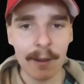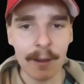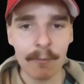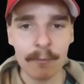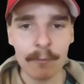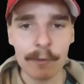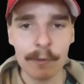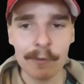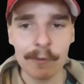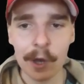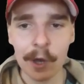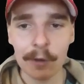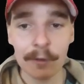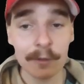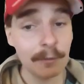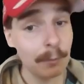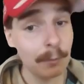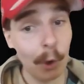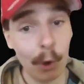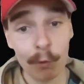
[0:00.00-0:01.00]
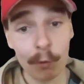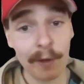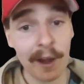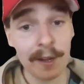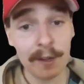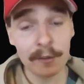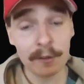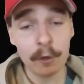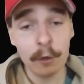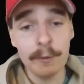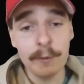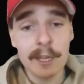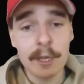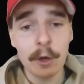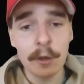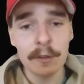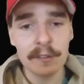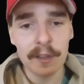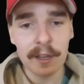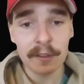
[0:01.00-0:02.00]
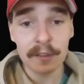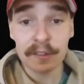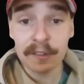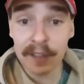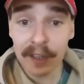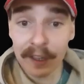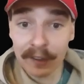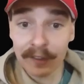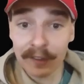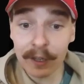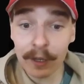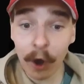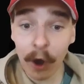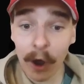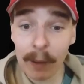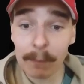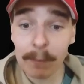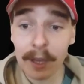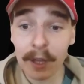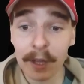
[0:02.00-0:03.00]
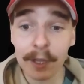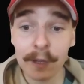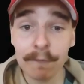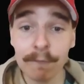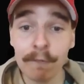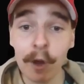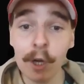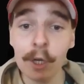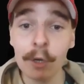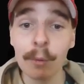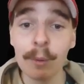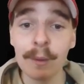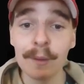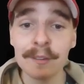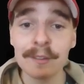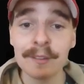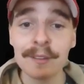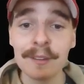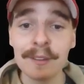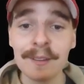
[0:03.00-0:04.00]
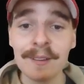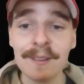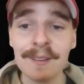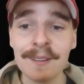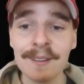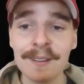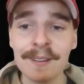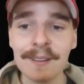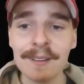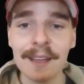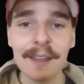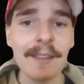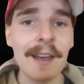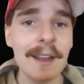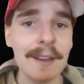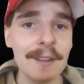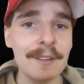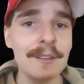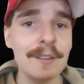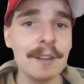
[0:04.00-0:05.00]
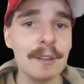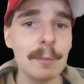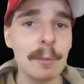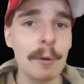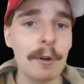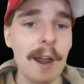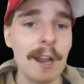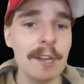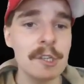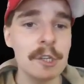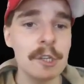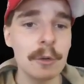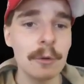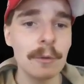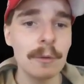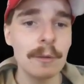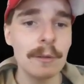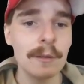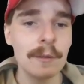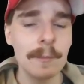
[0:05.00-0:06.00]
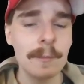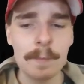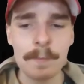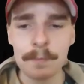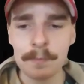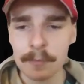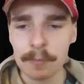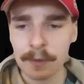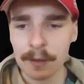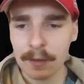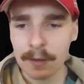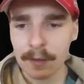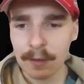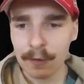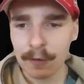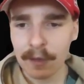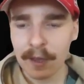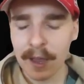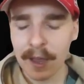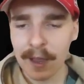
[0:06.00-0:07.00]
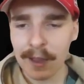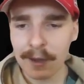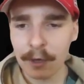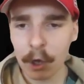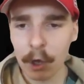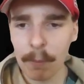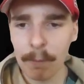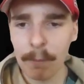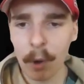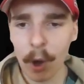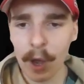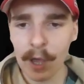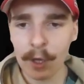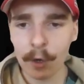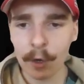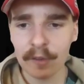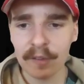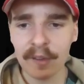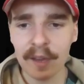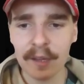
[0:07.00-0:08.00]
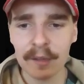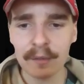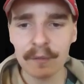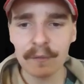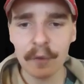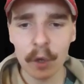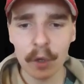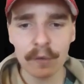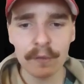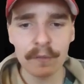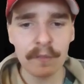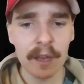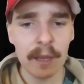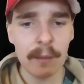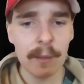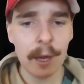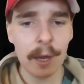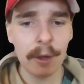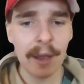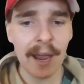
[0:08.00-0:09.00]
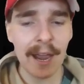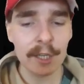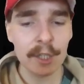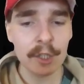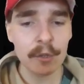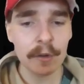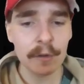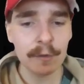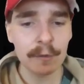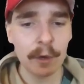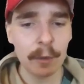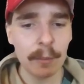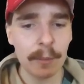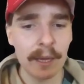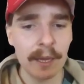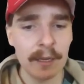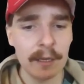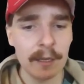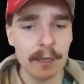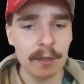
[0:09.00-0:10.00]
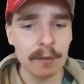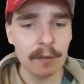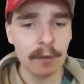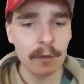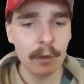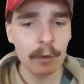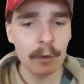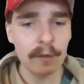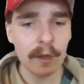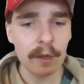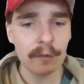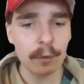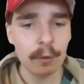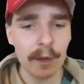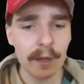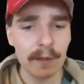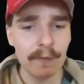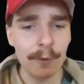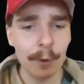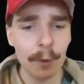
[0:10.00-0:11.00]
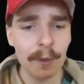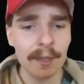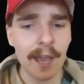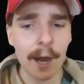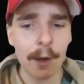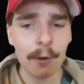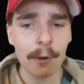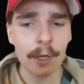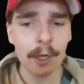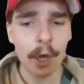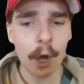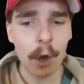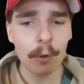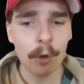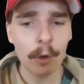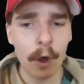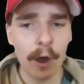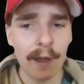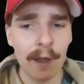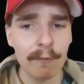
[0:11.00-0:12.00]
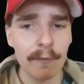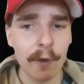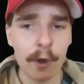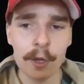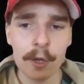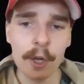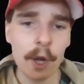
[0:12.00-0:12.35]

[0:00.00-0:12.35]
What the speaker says: We've got more Ratatouille content. 69 million followers. Now that is inspirational. And her bio says first female actress from India to lose a 24 karat gold iPhone.